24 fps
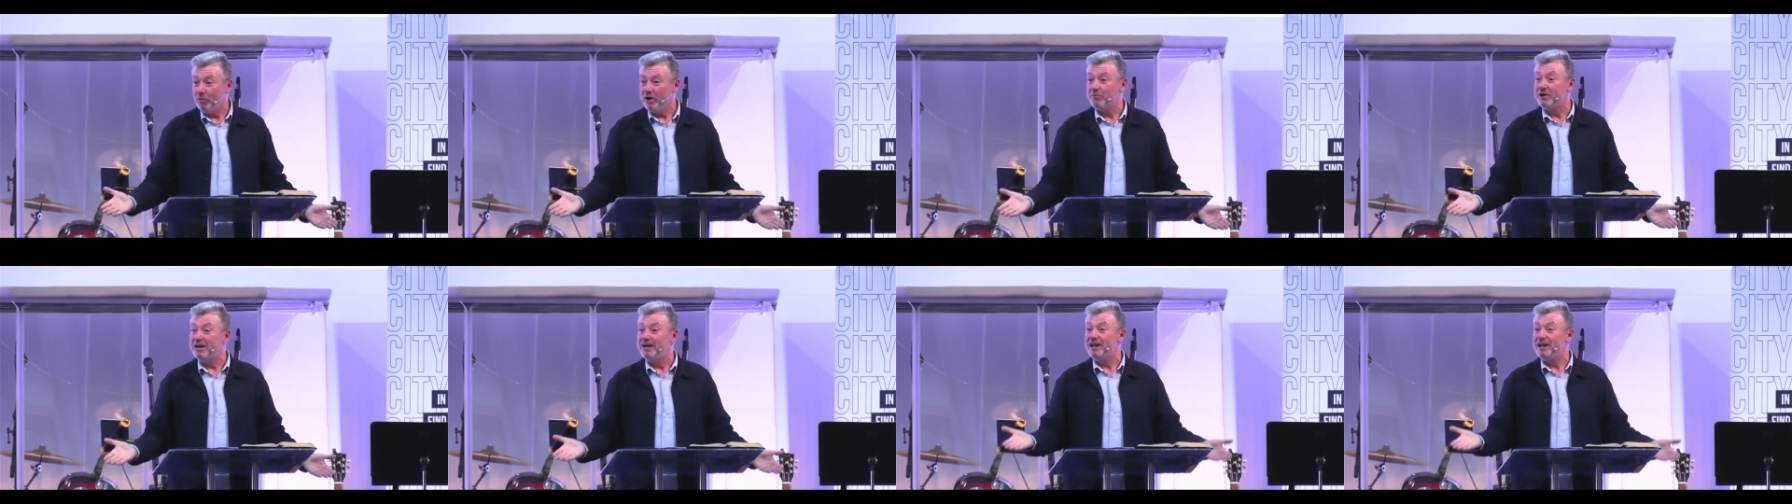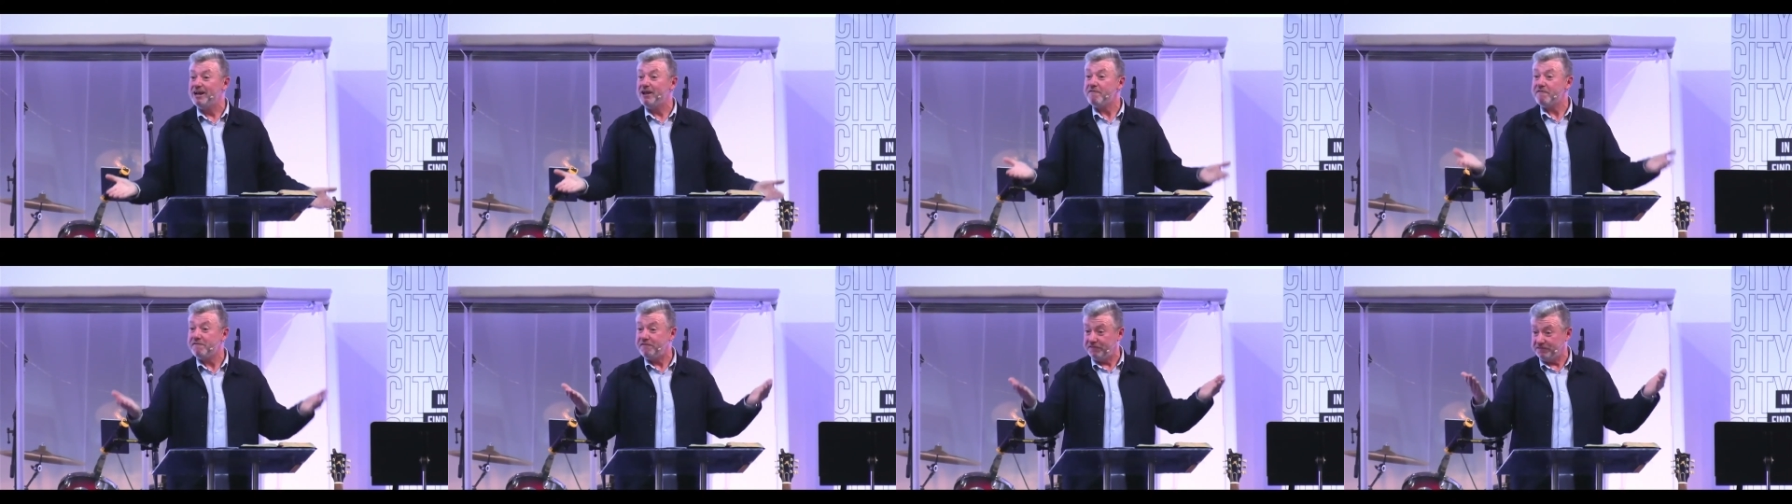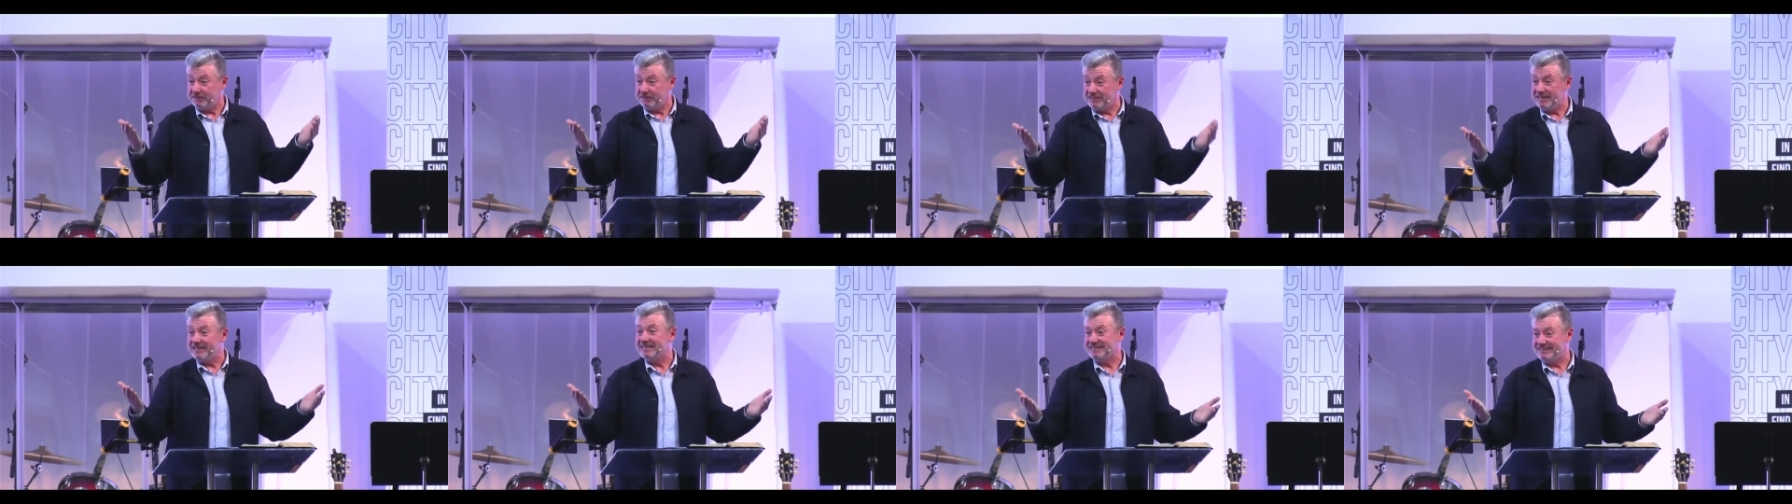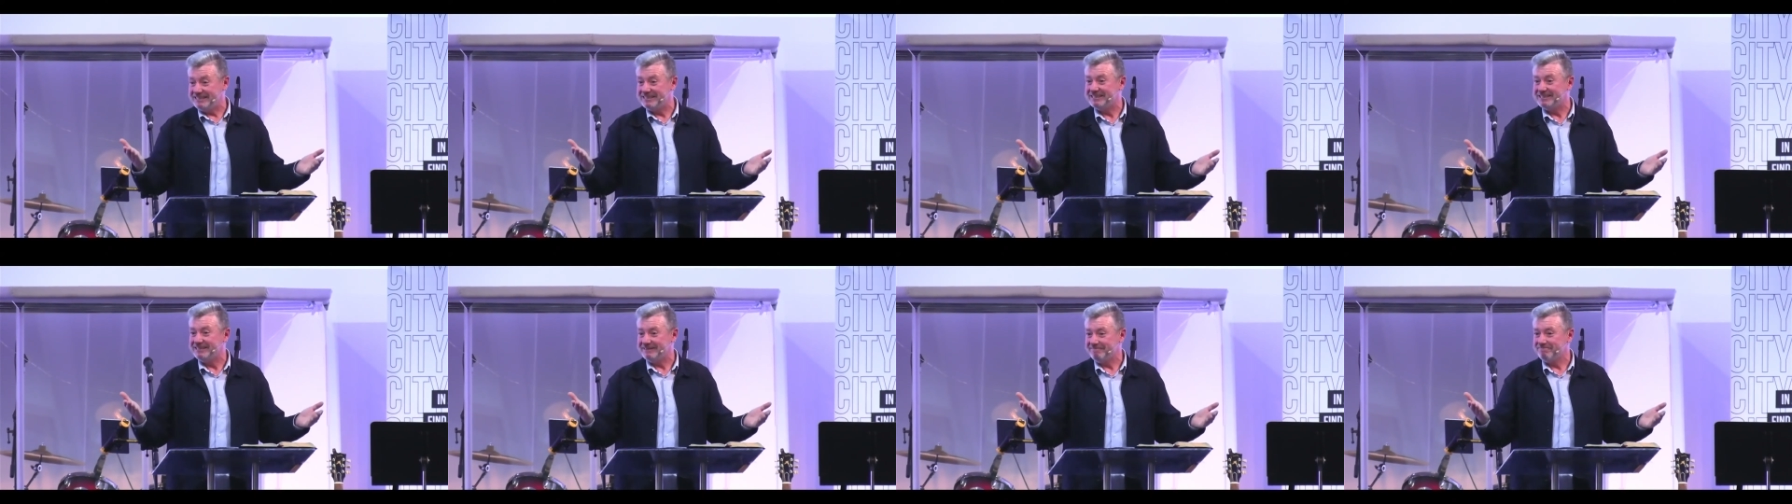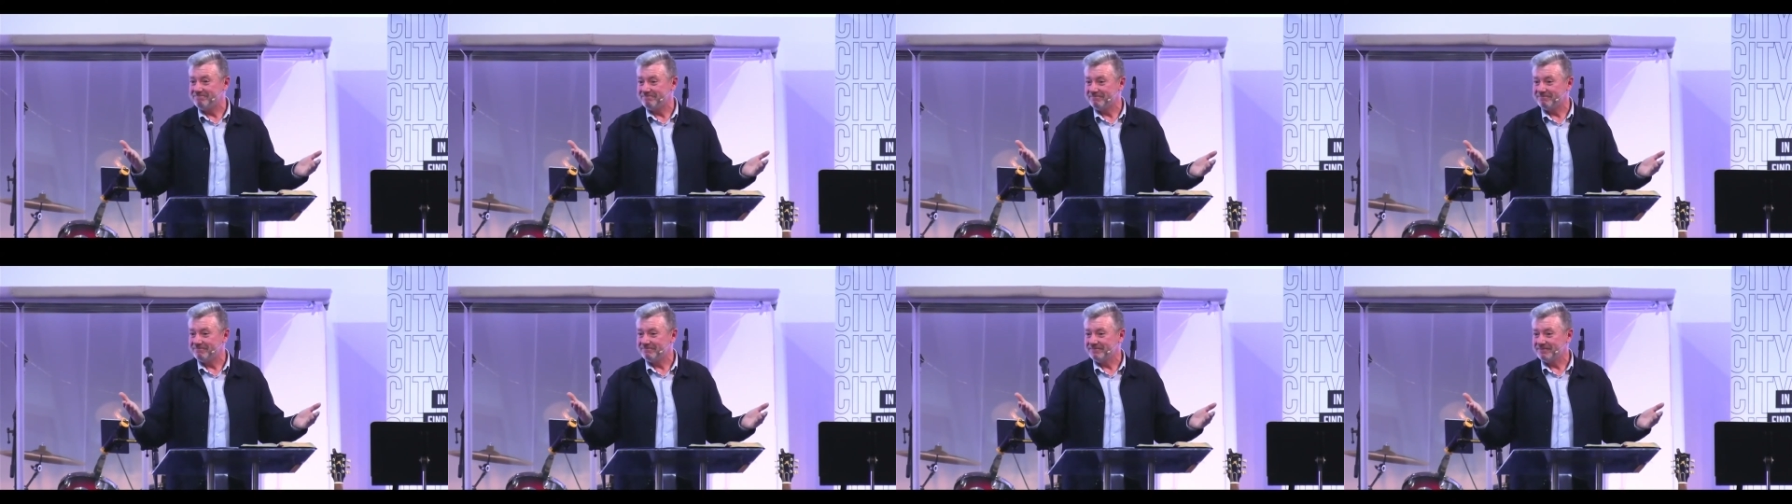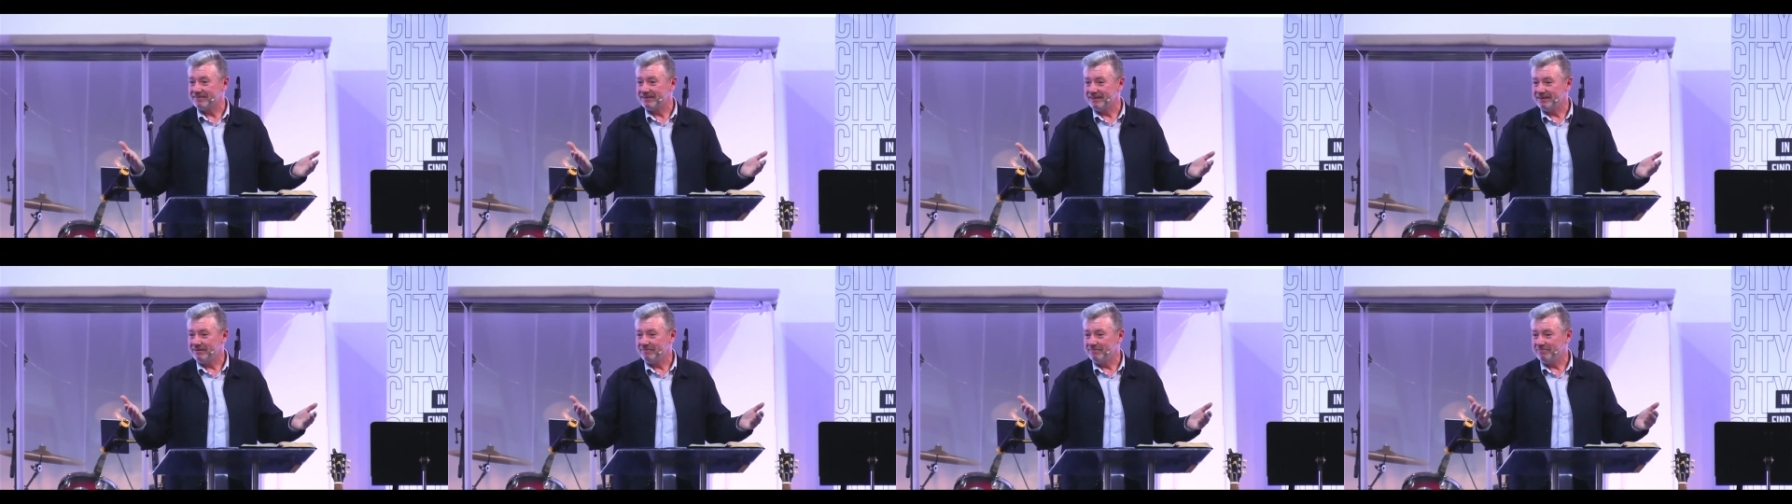were lifted
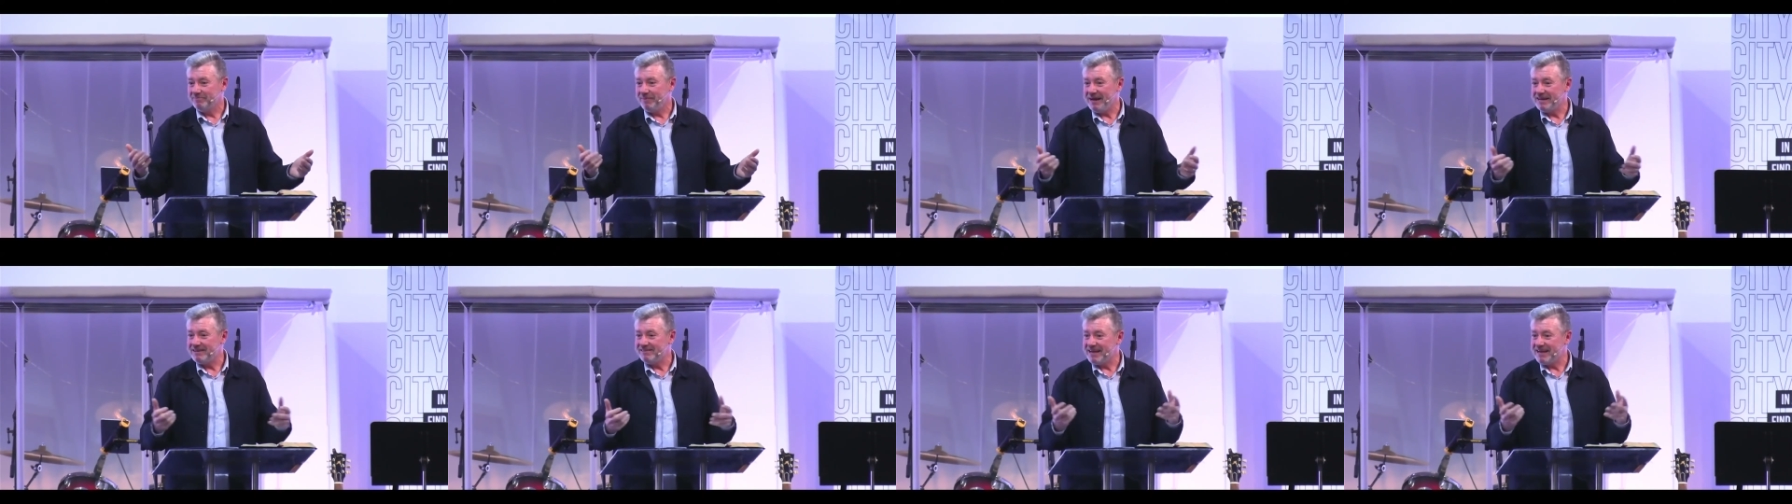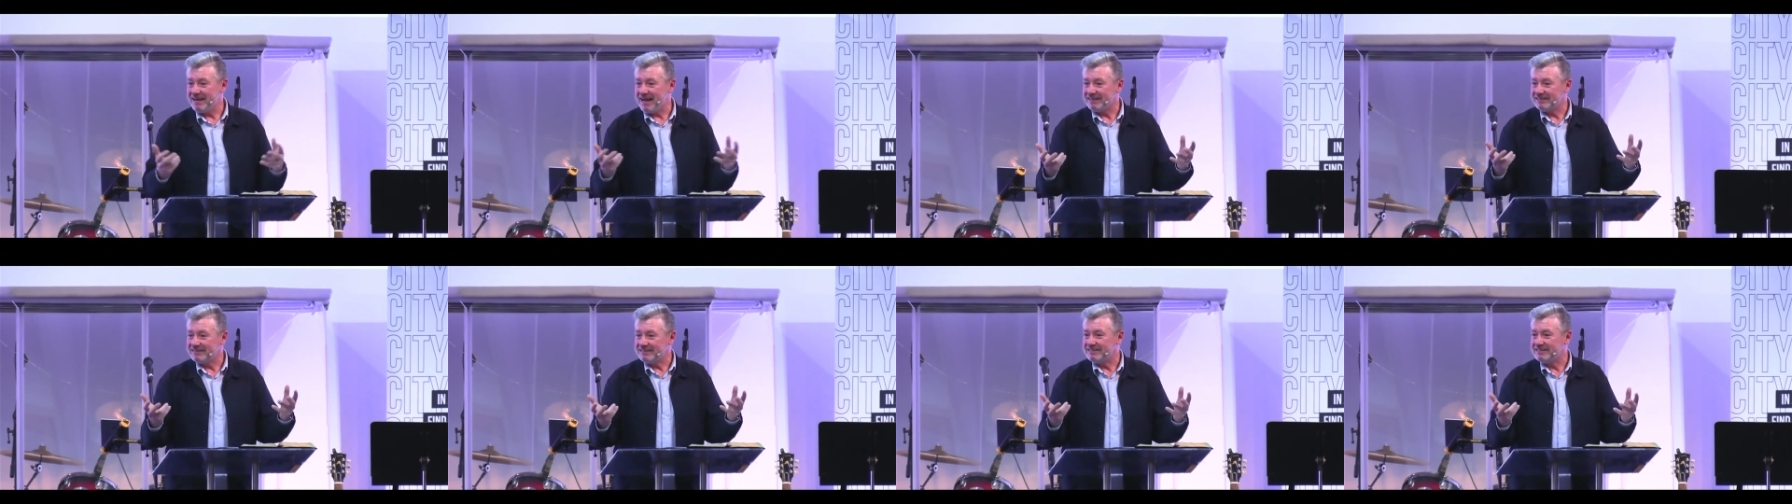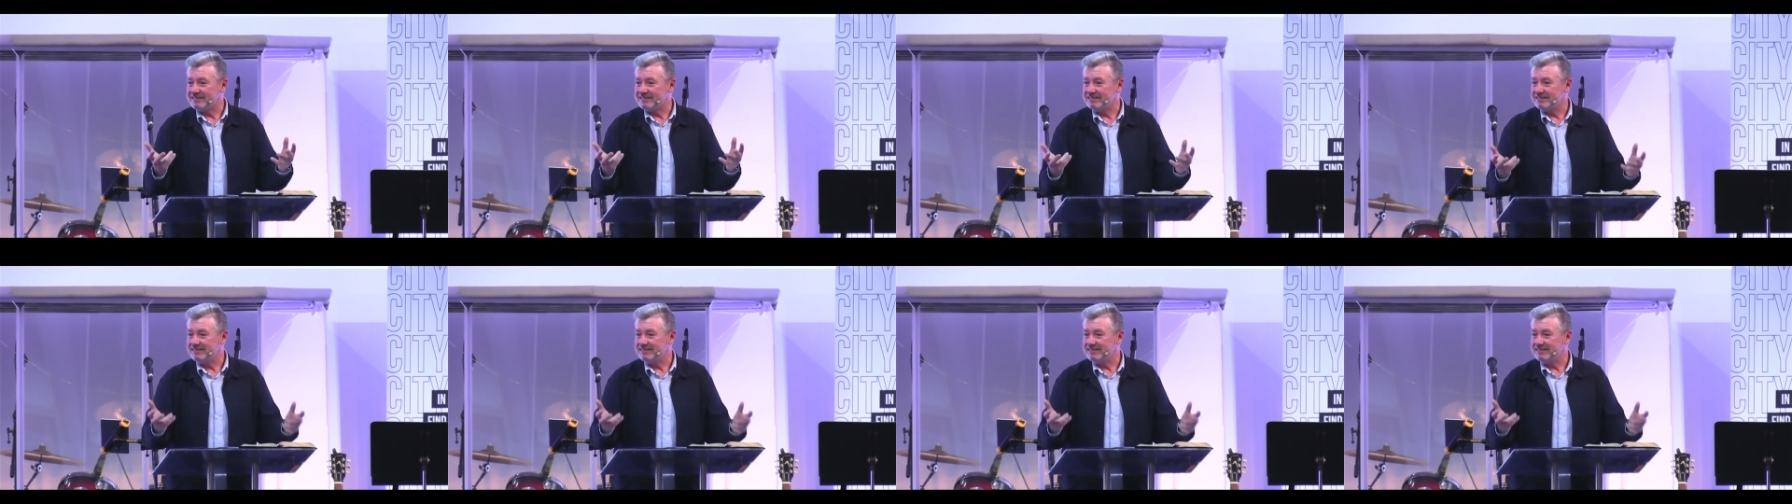by that